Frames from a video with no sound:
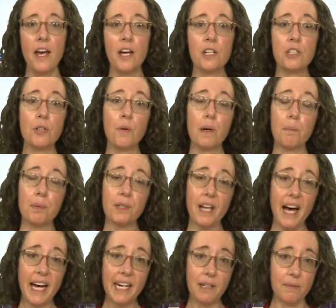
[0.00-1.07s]
To
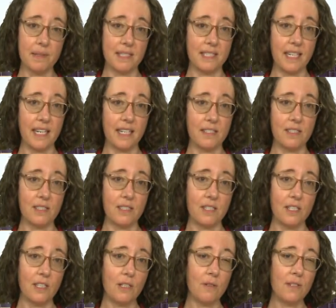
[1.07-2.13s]
apply a resist,
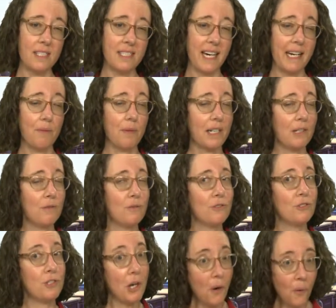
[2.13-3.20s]
you decide where you
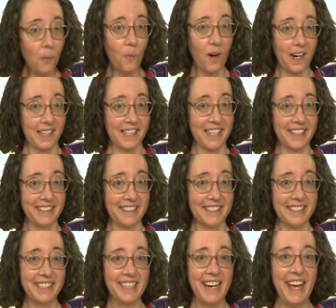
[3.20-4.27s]
don't want
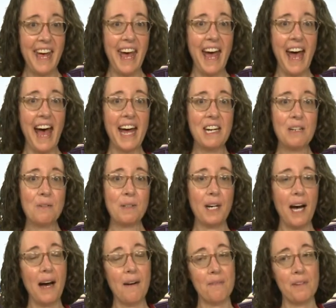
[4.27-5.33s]
color, and you
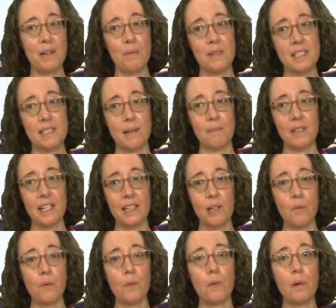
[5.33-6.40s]
cover it with something
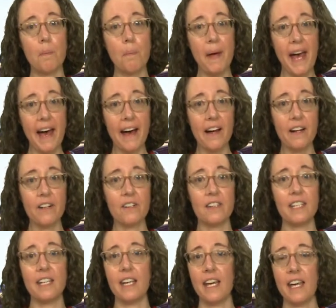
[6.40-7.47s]
that will repel
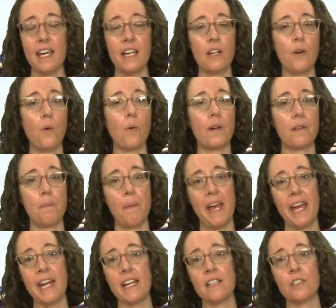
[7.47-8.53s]
the ink or the
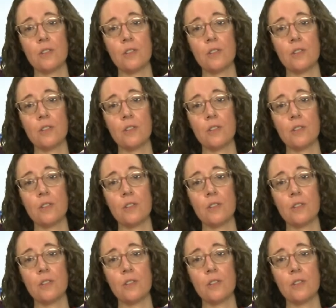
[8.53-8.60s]
paint